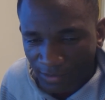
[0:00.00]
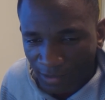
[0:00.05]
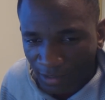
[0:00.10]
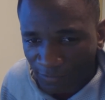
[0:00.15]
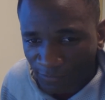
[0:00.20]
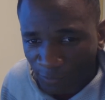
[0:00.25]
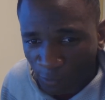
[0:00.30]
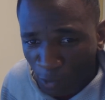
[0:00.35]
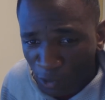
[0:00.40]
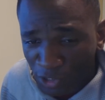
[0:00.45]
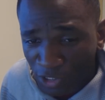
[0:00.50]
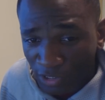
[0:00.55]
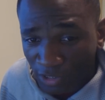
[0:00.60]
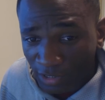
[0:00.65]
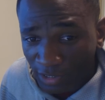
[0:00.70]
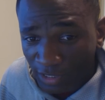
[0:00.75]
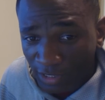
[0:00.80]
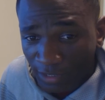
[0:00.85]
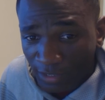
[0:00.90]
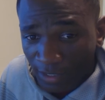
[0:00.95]

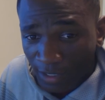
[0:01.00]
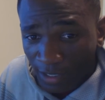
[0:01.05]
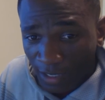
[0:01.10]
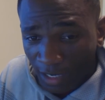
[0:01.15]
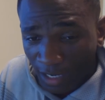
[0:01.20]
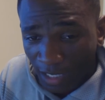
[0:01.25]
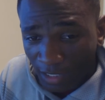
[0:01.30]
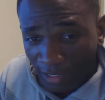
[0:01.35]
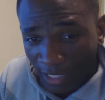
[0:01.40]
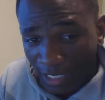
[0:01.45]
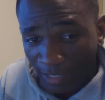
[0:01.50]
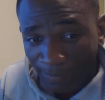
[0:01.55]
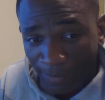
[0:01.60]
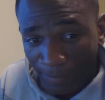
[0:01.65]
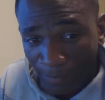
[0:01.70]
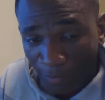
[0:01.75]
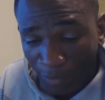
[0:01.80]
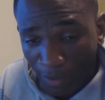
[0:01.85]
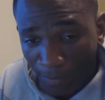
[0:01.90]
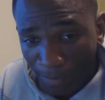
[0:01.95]
unfortunately, a lot of
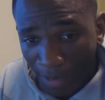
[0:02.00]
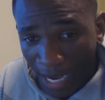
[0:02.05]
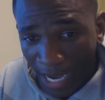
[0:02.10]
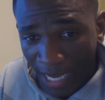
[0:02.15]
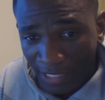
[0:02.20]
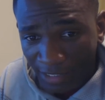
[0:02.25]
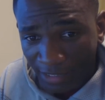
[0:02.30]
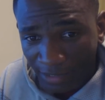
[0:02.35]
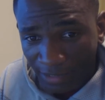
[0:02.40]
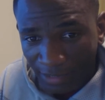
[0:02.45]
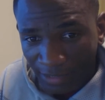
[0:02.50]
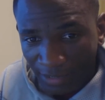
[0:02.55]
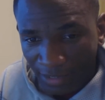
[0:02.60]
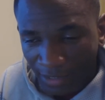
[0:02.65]
people are buying it.